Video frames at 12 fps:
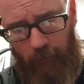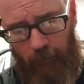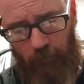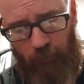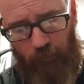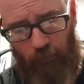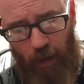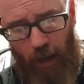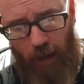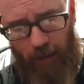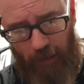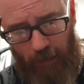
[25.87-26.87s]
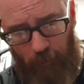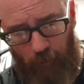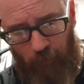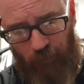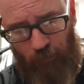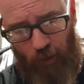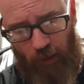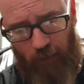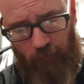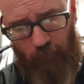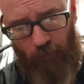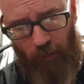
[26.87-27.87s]
Then Sarai, Abram's
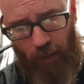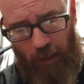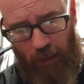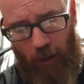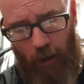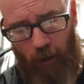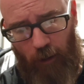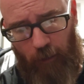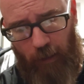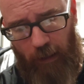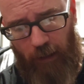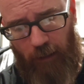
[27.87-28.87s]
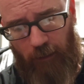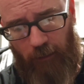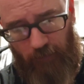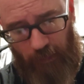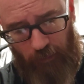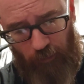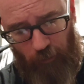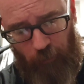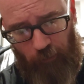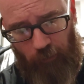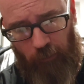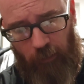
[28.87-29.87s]
wife, took Hagar her maid, the
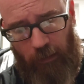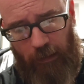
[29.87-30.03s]
Egyptian,